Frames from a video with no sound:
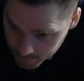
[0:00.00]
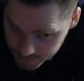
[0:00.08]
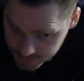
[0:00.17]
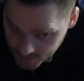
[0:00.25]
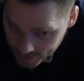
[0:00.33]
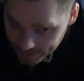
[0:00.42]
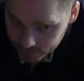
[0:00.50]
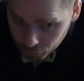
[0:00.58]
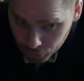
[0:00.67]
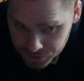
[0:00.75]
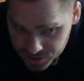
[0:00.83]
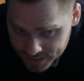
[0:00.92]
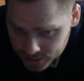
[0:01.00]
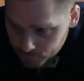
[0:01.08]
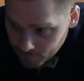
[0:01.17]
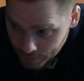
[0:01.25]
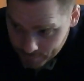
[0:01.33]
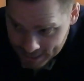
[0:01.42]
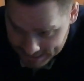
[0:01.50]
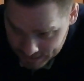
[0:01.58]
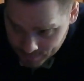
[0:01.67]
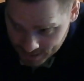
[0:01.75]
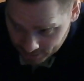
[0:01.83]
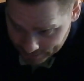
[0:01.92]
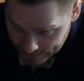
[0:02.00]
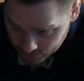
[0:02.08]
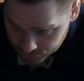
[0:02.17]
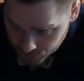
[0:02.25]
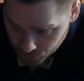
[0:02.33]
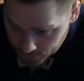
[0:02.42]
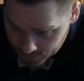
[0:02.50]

Because it looks like you got my email account